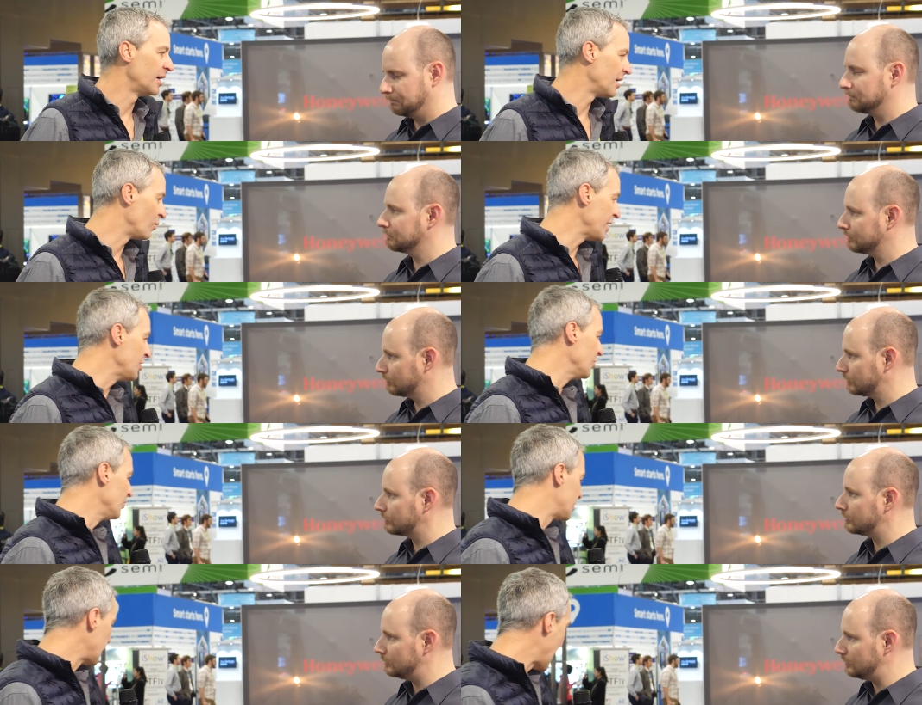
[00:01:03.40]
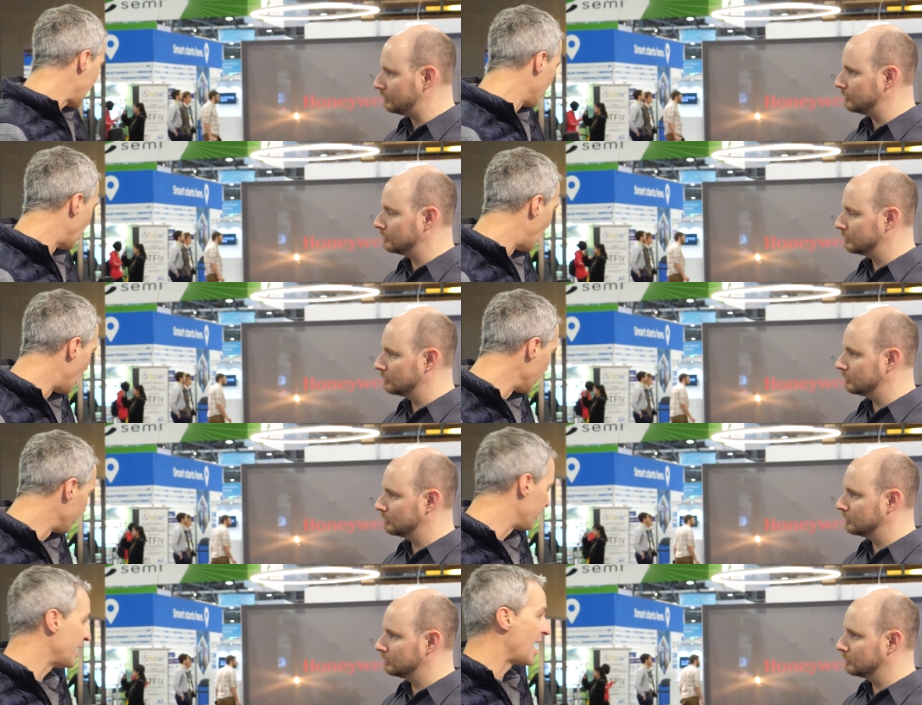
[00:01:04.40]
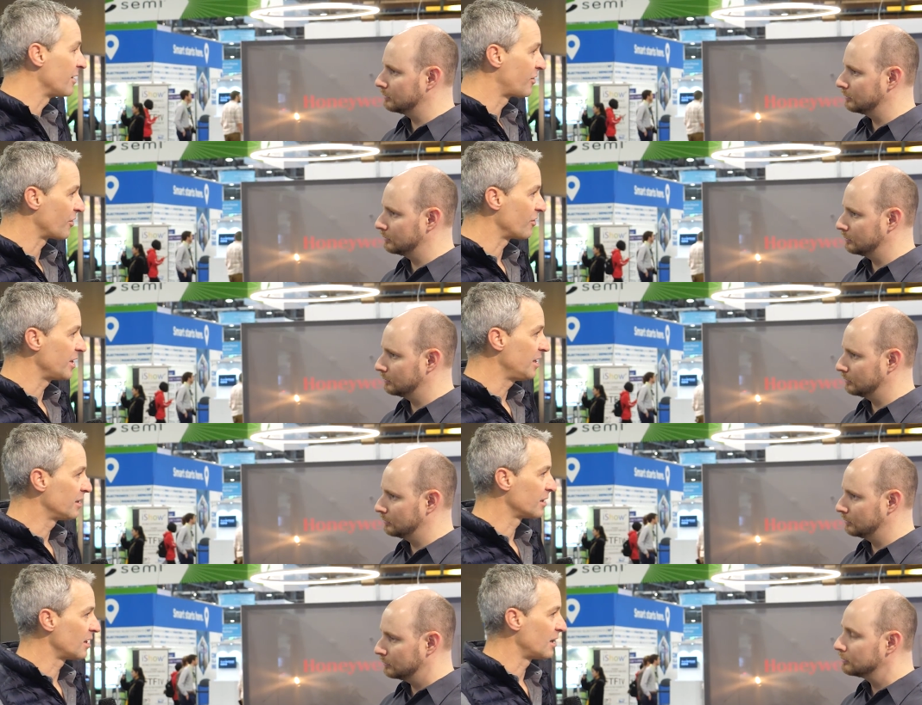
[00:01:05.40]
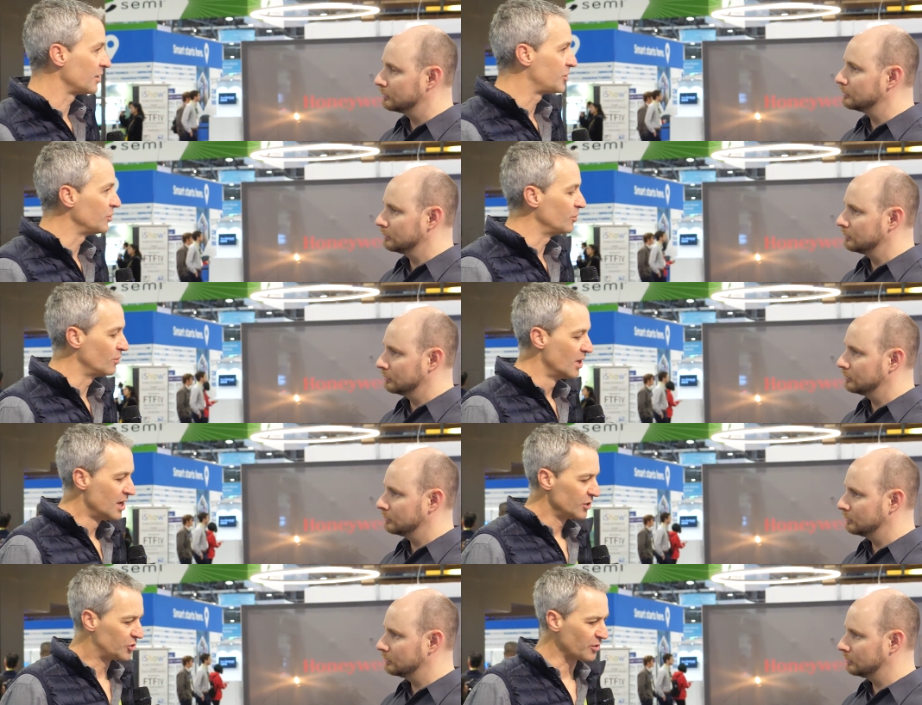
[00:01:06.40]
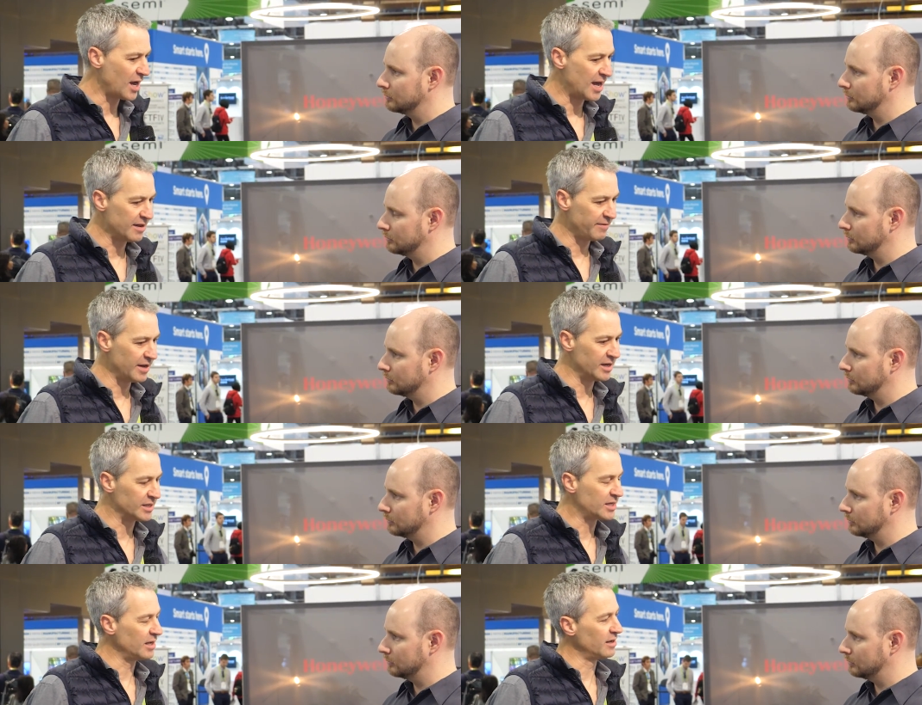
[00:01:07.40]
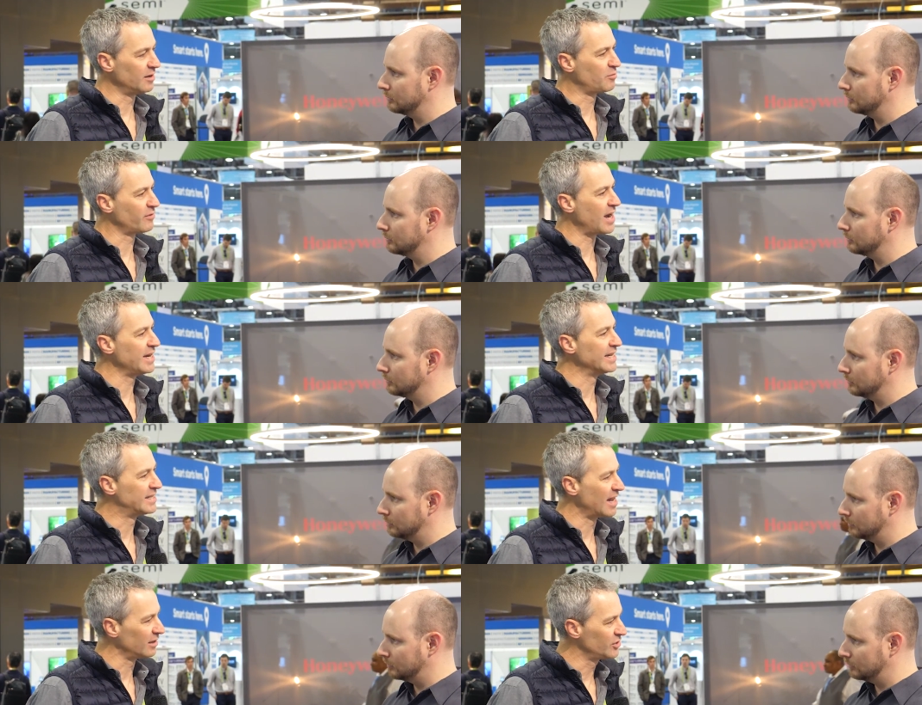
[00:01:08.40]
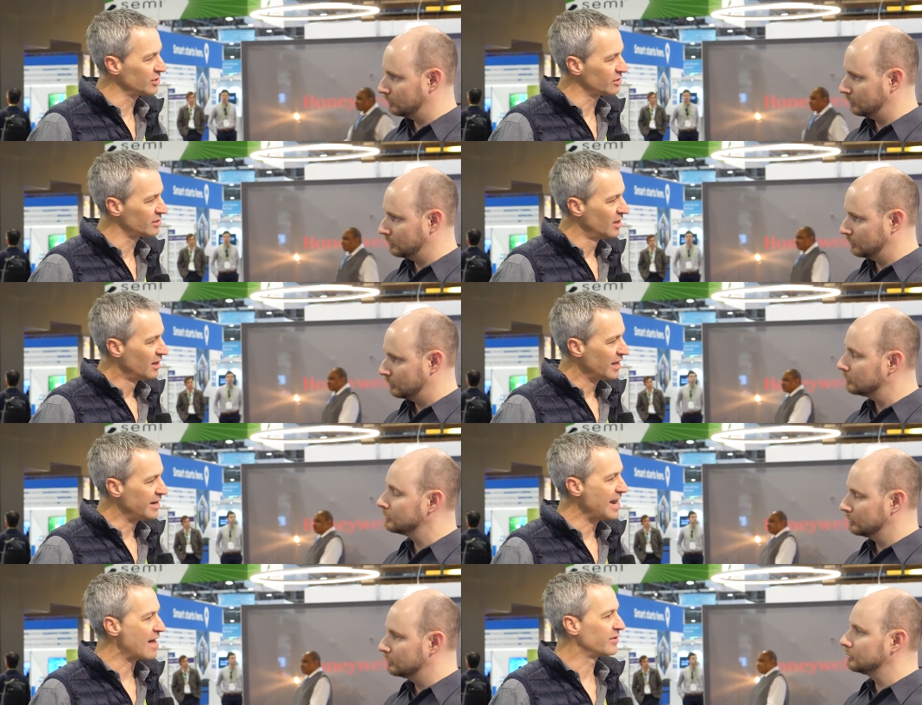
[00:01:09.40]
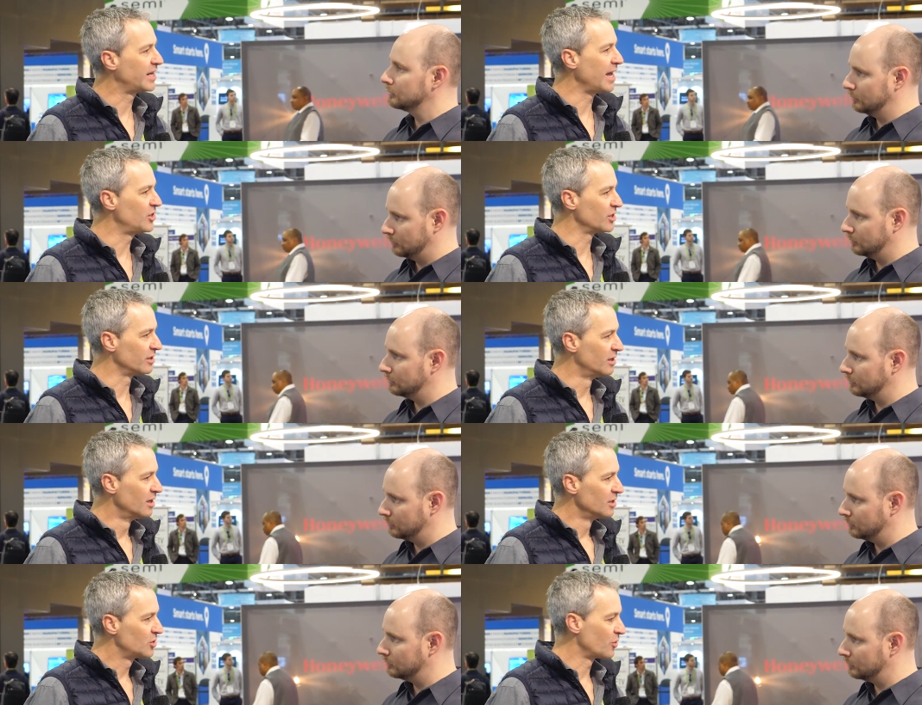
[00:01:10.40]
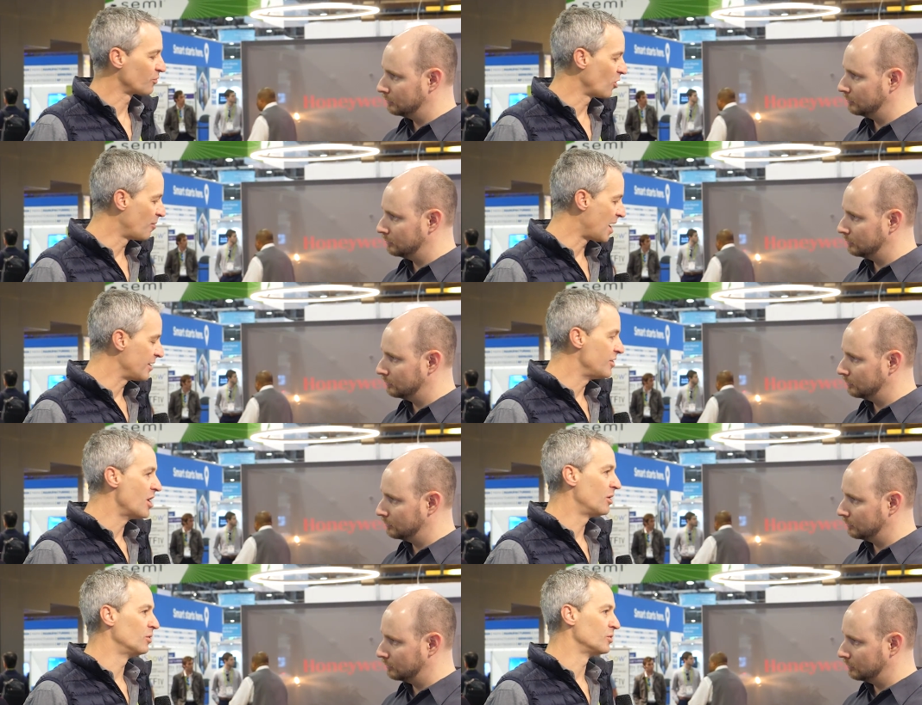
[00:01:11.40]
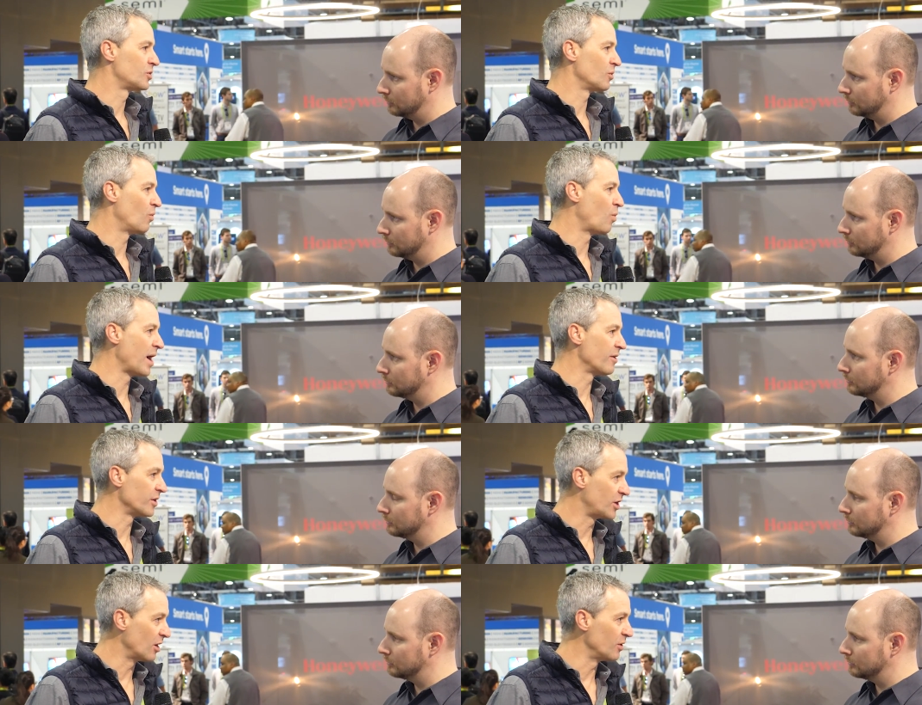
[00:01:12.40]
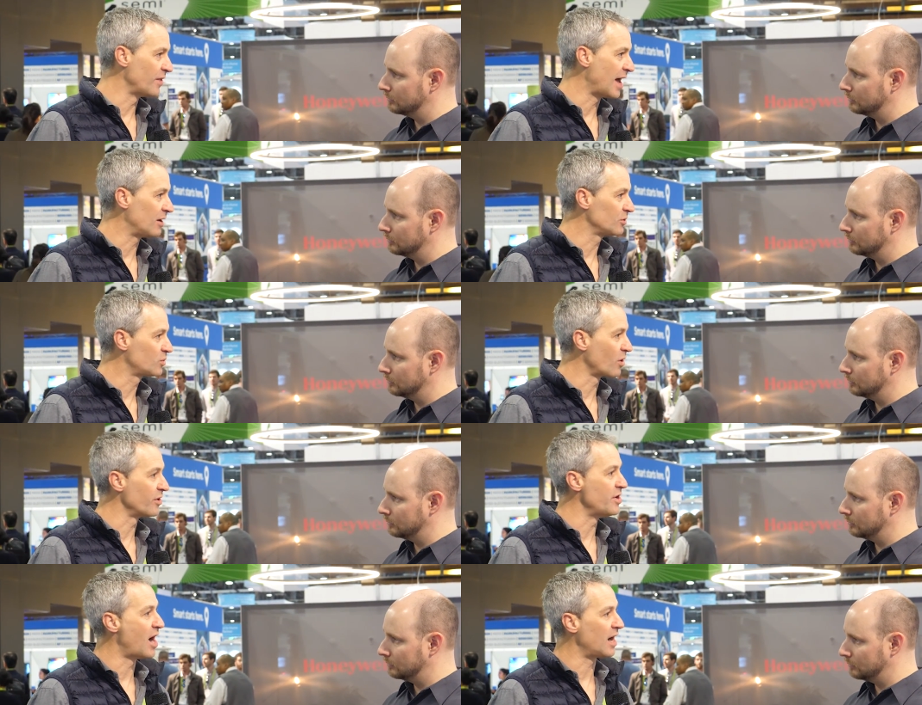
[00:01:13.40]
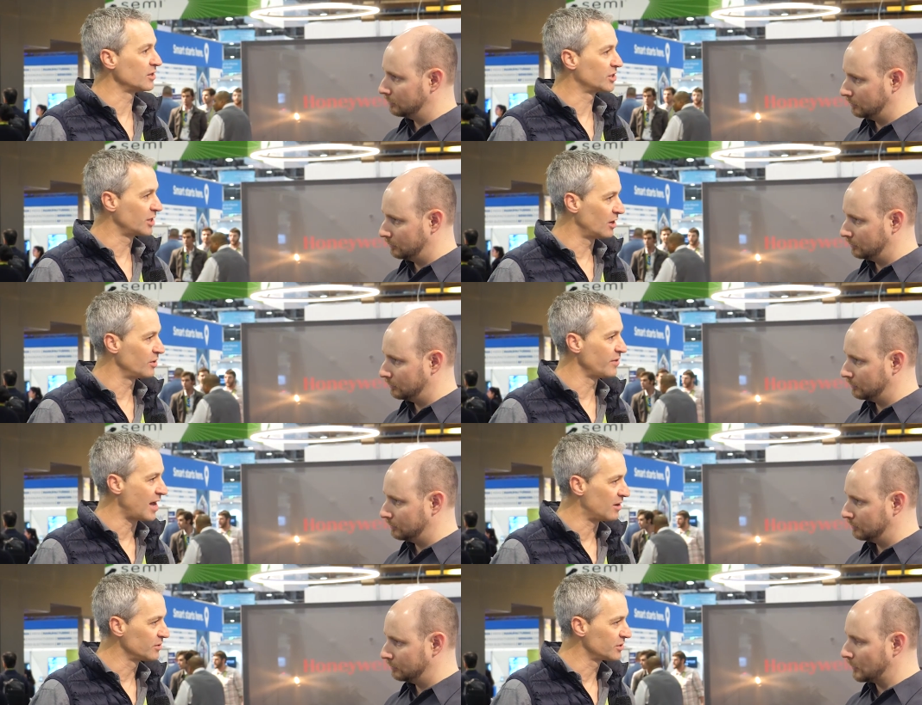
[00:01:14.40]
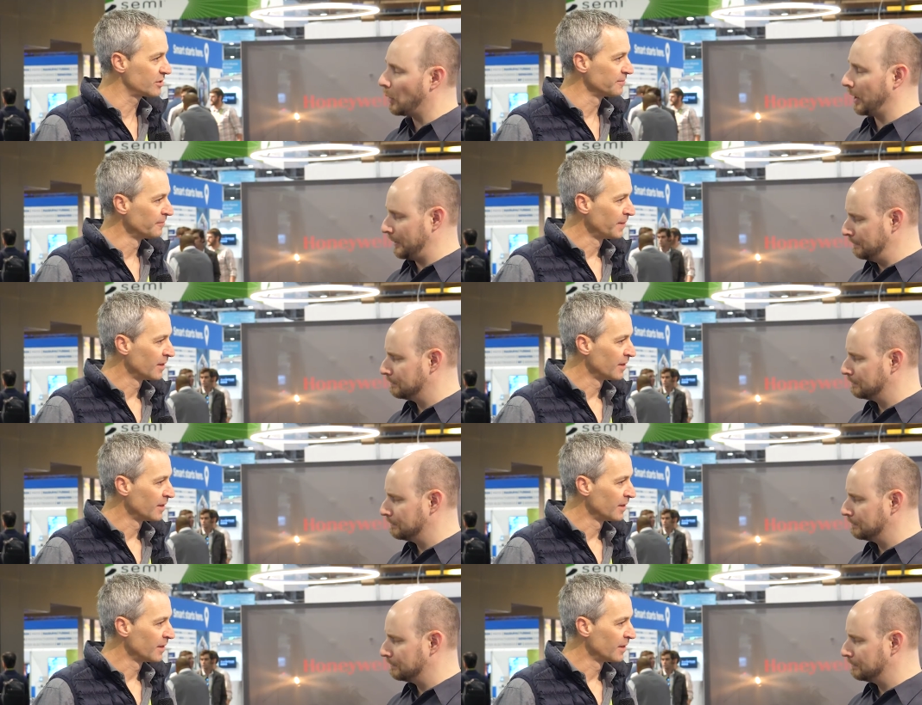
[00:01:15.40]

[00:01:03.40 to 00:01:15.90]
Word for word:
Speaker 1: Uh, we use that on the nine thirty uh, to drive and int uh, provide intelligence and navigation. So the robot knows where to go in the house, where not to go in the house. Okay.